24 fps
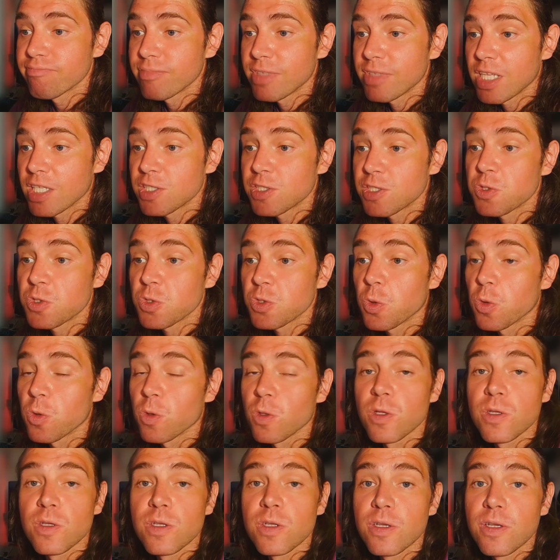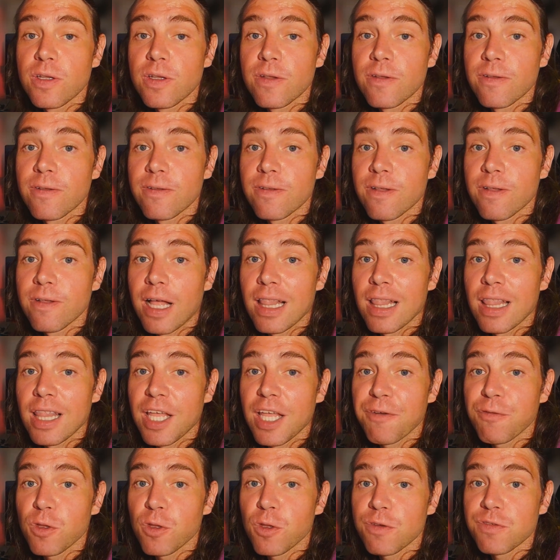Let's just call it a
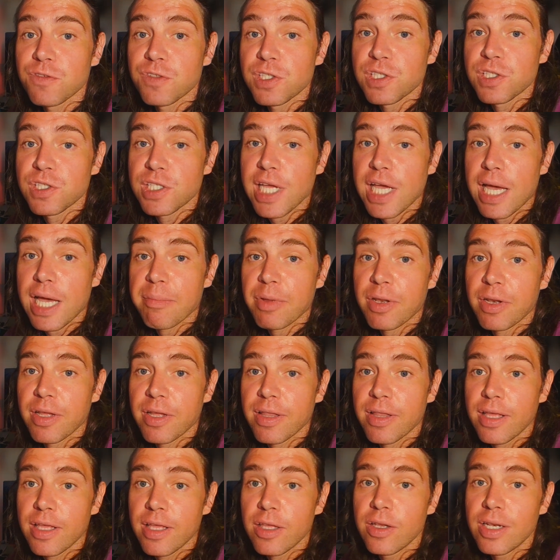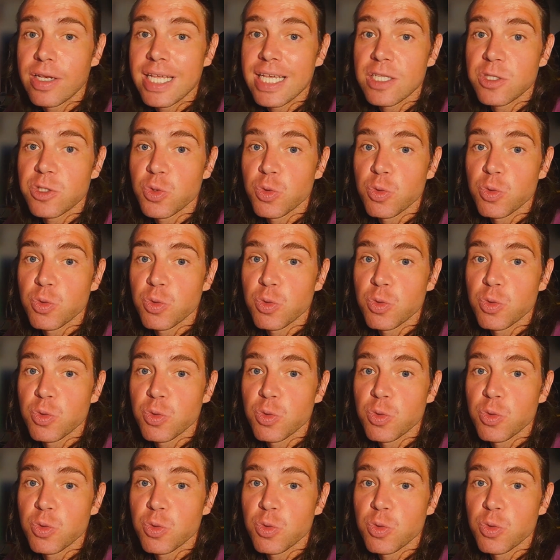level of stamina that you need to